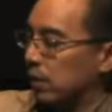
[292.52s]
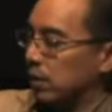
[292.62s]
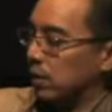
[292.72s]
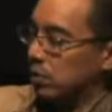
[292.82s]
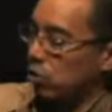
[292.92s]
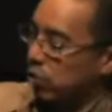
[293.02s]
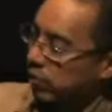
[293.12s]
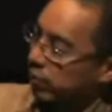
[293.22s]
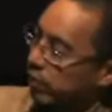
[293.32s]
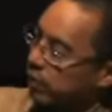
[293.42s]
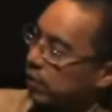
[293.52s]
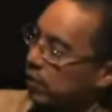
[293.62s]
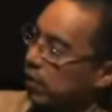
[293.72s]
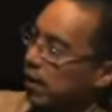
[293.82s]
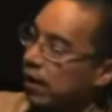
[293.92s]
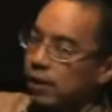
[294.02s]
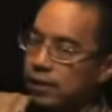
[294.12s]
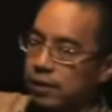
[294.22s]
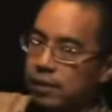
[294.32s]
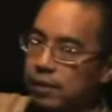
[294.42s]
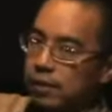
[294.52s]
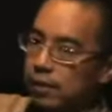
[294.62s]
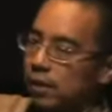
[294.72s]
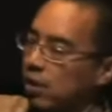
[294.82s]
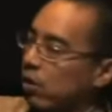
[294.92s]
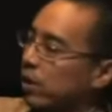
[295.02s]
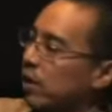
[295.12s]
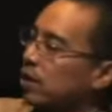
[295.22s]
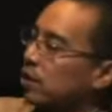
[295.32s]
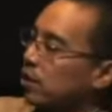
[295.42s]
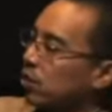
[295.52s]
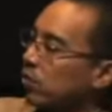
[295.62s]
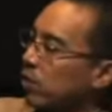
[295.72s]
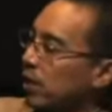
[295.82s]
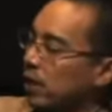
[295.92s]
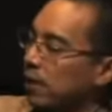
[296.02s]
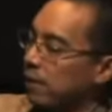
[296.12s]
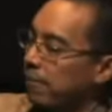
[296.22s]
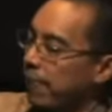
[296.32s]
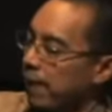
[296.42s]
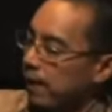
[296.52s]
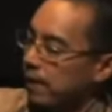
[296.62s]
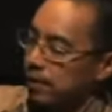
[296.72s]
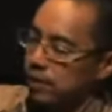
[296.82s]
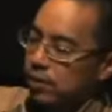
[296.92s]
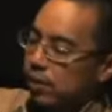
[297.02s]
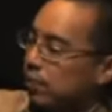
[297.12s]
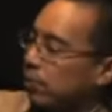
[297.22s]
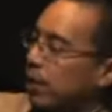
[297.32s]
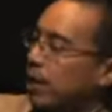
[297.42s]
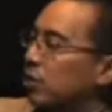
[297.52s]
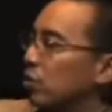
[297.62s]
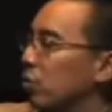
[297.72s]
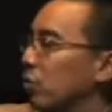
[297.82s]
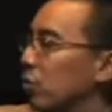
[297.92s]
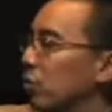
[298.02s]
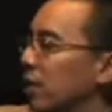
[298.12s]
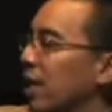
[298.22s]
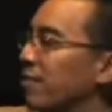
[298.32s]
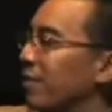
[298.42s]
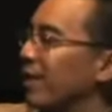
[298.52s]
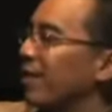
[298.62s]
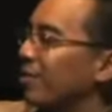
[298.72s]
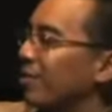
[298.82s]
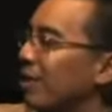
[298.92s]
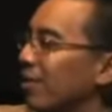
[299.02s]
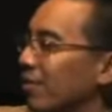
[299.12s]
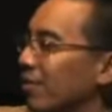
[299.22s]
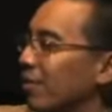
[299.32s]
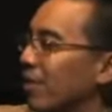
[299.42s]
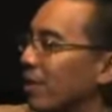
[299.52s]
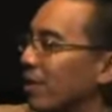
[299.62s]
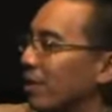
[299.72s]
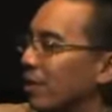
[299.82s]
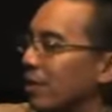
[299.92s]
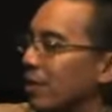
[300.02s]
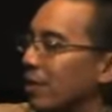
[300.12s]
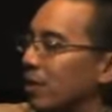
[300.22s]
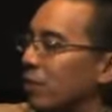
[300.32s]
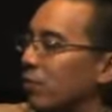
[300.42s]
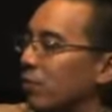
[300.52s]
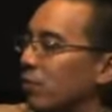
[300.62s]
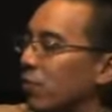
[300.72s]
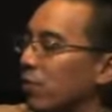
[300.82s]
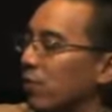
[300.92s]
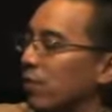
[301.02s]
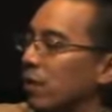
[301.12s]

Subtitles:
the geography there. In the Northeast, it's not really it's not a nice place to live, you know, and it's full of